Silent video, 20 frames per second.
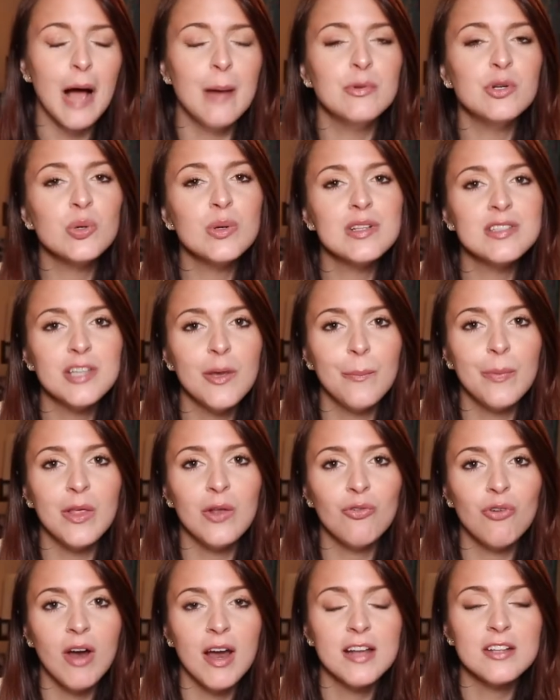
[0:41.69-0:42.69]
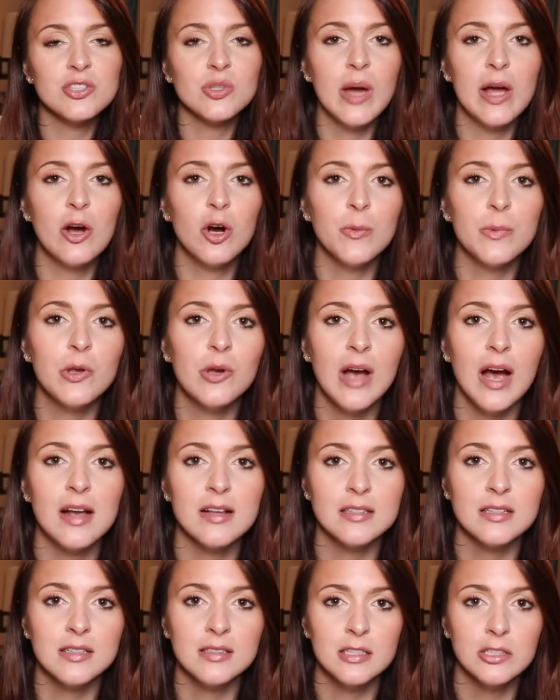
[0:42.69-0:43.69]
I'm doing something right, so I hope you
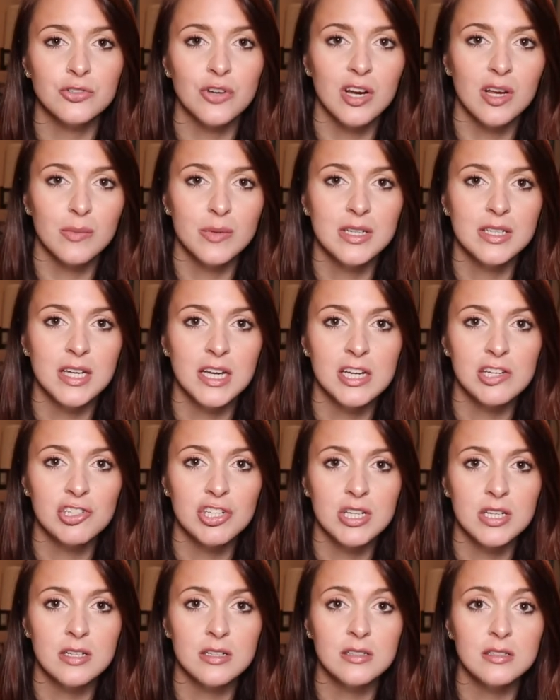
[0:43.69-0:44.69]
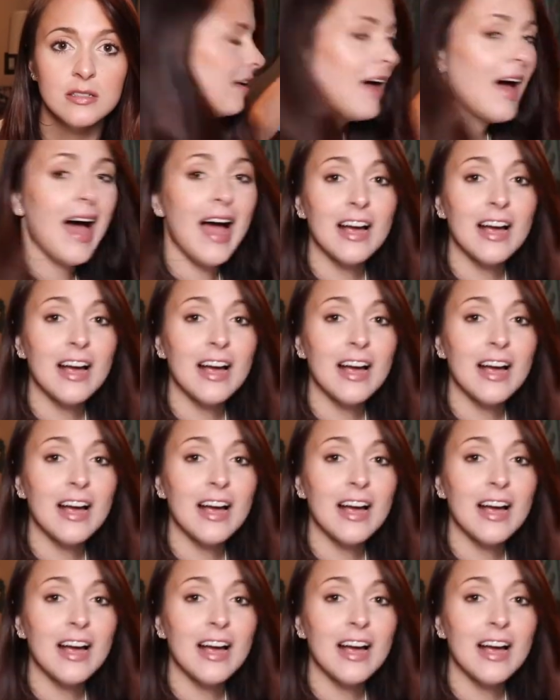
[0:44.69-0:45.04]
guys like these recommendations.